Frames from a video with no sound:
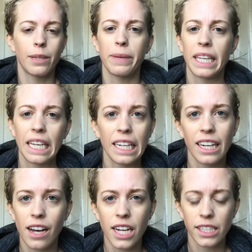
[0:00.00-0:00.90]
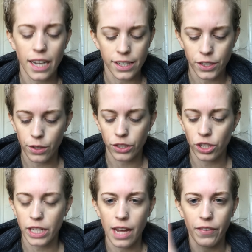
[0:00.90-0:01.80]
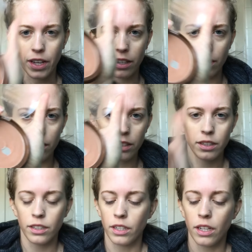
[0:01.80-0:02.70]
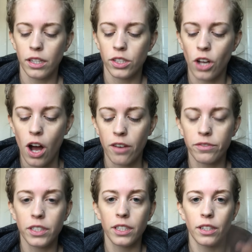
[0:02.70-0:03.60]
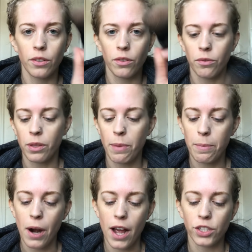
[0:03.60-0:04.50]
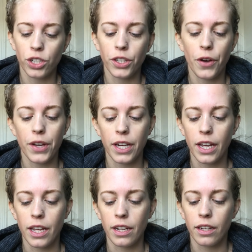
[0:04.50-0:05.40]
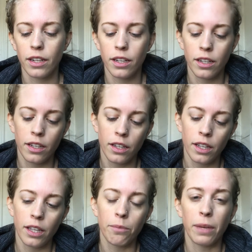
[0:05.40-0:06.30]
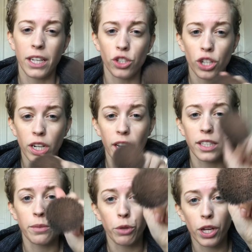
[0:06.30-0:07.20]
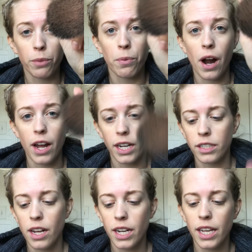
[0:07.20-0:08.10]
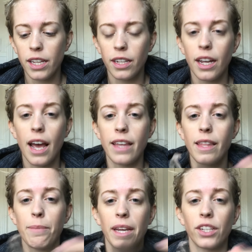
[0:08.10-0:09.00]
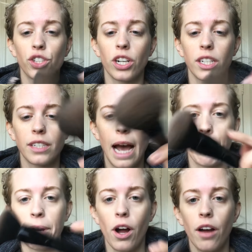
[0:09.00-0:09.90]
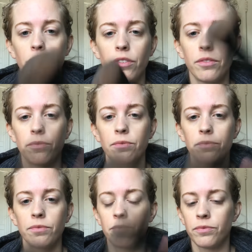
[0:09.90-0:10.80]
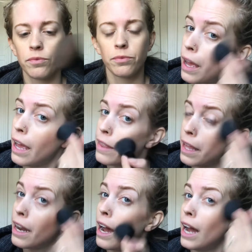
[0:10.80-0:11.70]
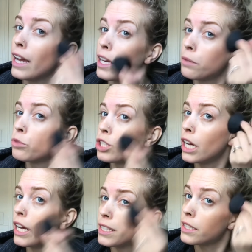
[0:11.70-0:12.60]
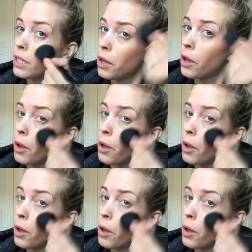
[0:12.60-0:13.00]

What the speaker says: the bikini contest, so it's just kind of a soft with my brush, going in, making sure to get some good product on it, and then making sure to tap it off. And then I am just